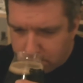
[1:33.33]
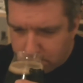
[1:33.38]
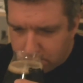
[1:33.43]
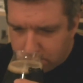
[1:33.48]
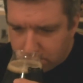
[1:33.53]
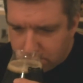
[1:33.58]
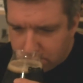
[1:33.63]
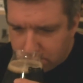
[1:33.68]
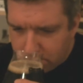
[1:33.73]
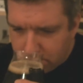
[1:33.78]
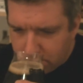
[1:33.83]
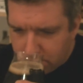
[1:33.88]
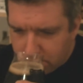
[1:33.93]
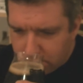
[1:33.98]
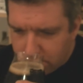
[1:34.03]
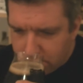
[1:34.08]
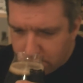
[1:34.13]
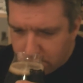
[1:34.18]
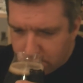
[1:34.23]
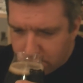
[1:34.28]

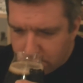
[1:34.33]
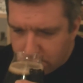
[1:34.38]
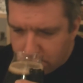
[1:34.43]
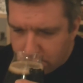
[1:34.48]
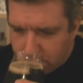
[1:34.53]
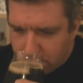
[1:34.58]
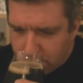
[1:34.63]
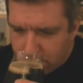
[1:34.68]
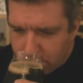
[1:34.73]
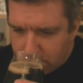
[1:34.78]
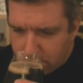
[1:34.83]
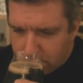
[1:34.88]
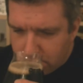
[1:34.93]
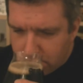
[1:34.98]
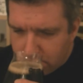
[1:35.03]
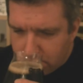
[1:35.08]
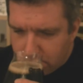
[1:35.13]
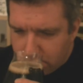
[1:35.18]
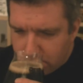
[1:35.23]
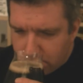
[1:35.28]

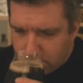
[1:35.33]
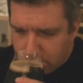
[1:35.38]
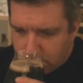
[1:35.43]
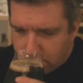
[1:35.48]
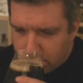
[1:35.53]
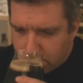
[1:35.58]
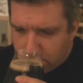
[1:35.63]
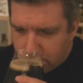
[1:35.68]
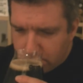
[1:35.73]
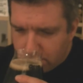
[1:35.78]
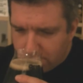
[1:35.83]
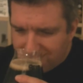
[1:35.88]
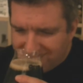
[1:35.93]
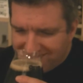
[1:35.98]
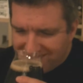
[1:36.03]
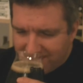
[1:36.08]
Nobody speaks.